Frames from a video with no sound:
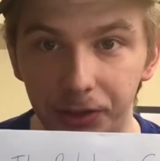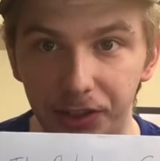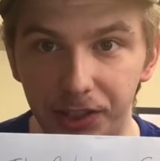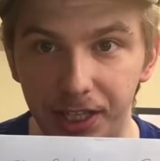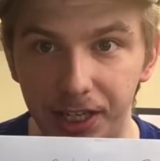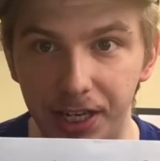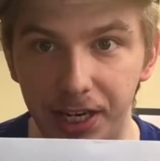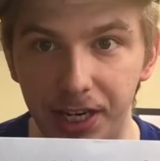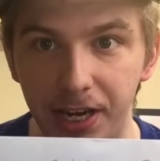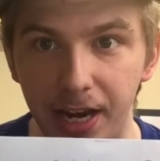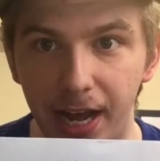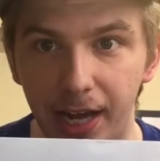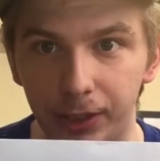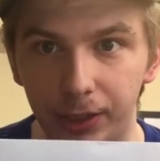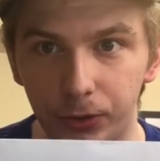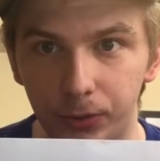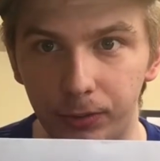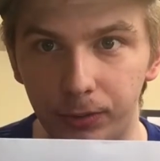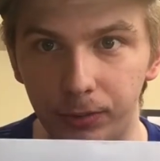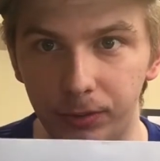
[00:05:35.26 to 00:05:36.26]
uses the E
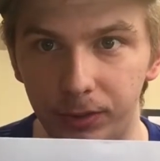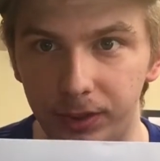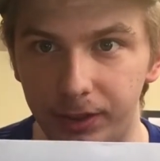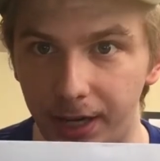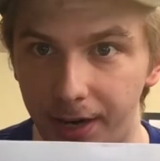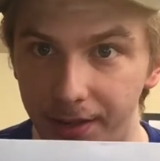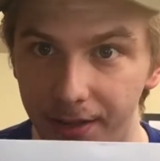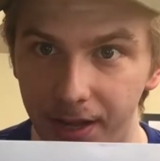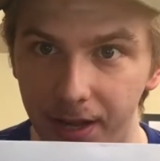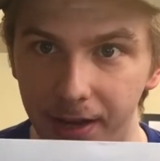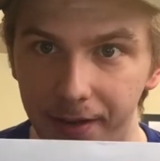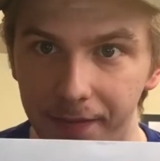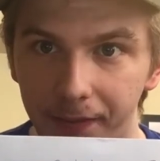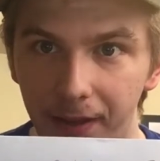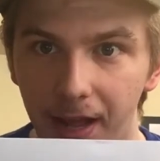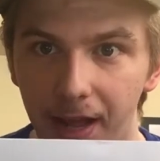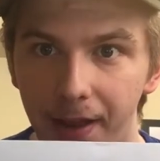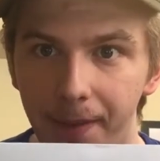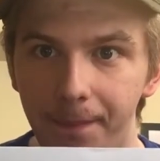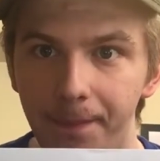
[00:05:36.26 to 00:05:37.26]
natural instead of the E
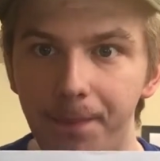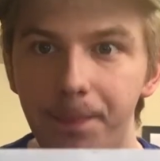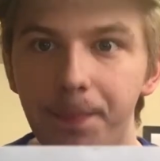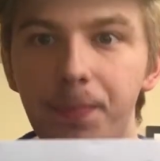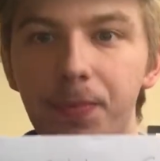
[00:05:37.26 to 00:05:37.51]
flat.